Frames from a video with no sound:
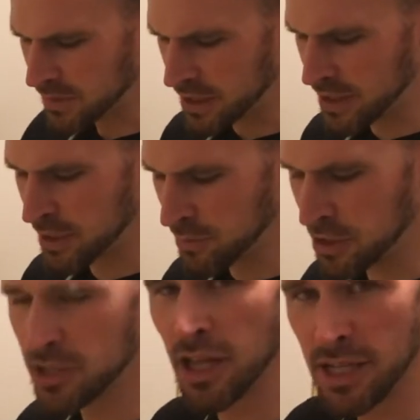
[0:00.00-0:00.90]
I think
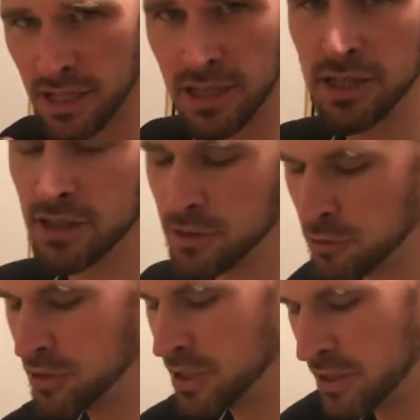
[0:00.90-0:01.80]
much like Indian
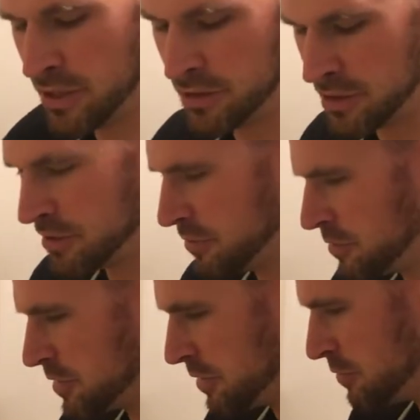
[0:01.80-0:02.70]
cuisine, they're just
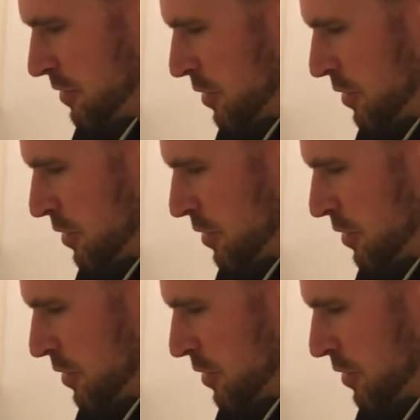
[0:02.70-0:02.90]
used to using the